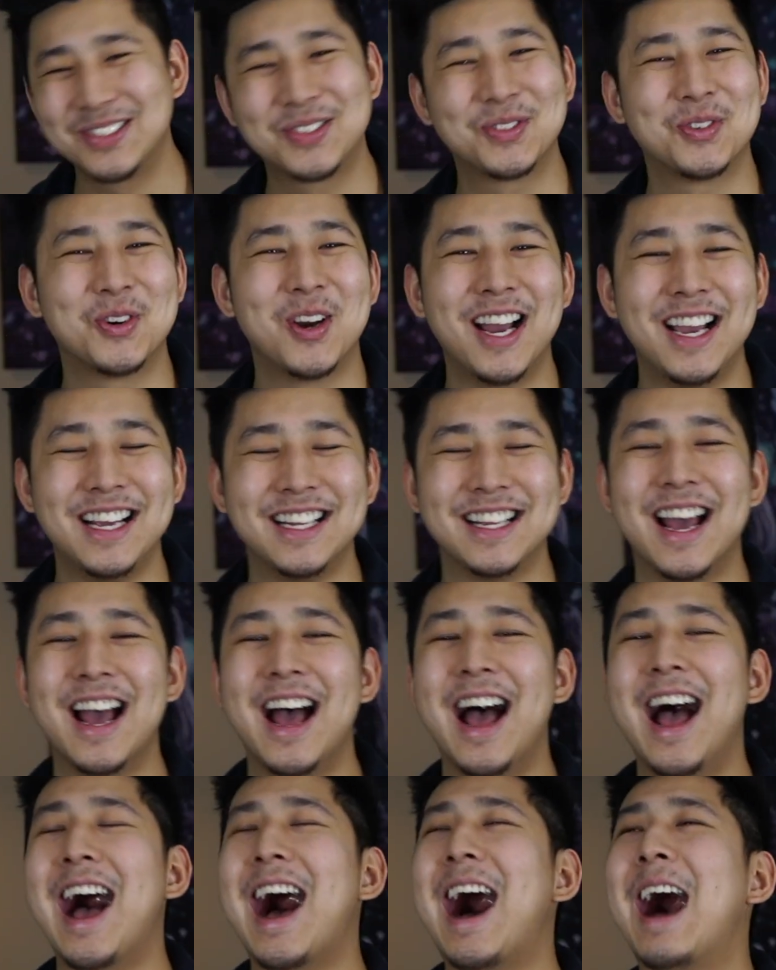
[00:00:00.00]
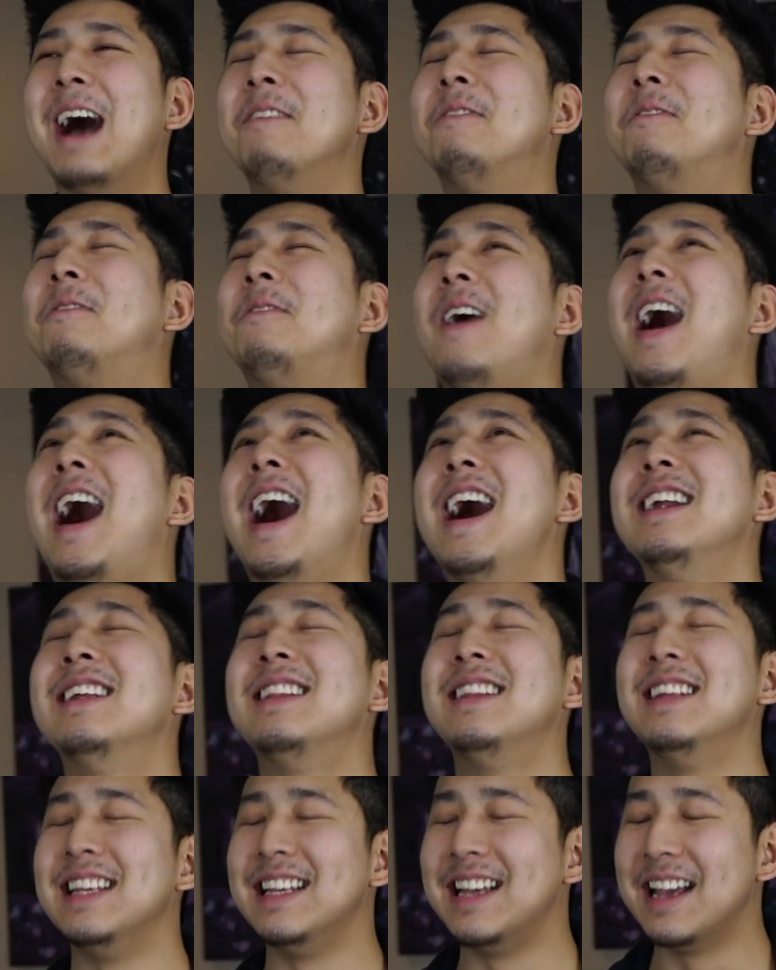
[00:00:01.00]
is right. I
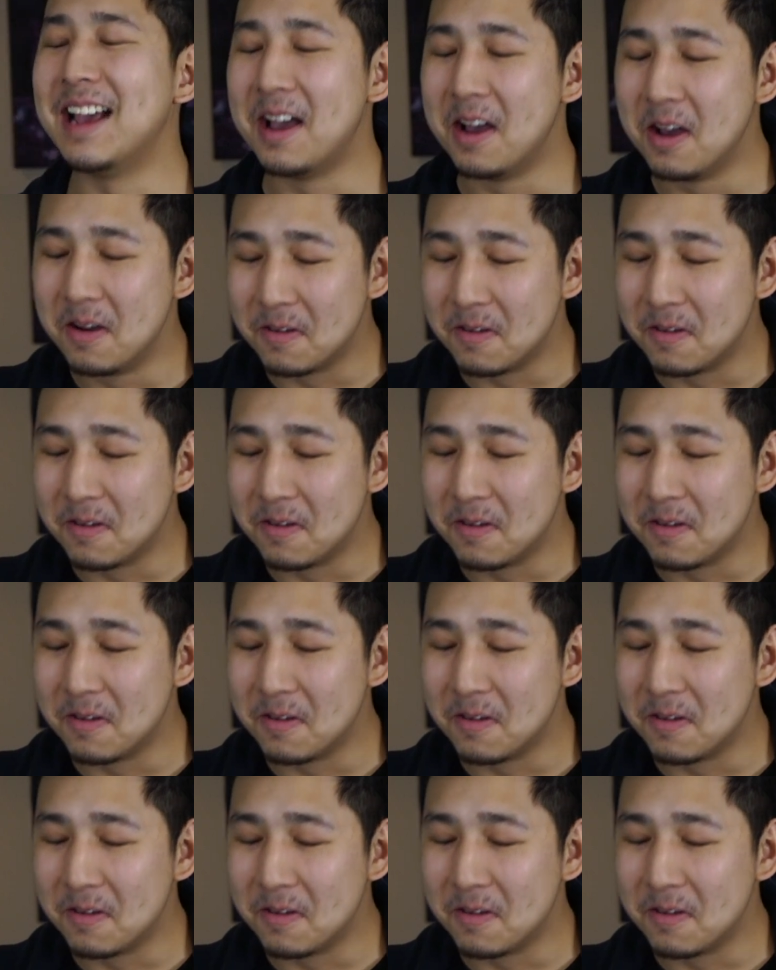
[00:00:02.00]
finally